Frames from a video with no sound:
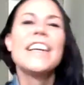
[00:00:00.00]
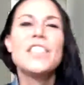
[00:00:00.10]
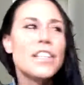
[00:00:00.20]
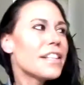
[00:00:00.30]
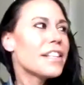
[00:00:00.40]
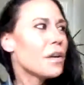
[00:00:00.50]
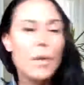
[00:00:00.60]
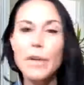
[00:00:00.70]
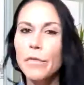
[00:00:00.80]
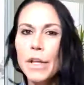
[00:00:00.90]
just like
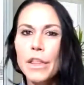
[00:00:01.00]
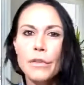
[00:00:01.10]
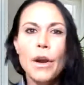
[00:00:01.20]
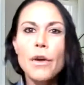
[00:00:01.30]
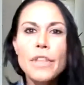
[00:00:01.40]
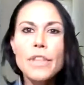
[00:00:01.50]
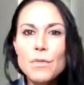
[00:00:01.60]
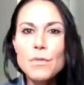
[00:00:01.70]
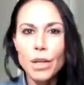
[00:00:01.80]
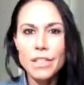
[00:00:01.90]
if we throw these
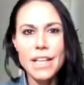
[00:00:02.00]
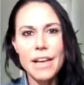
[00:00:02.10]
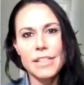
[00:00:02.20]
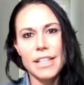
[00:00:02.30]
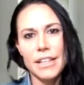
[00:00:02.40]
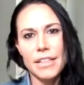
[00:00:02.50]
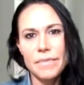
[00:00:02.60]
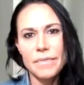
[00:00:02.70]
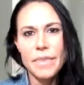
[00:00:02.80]
words out there,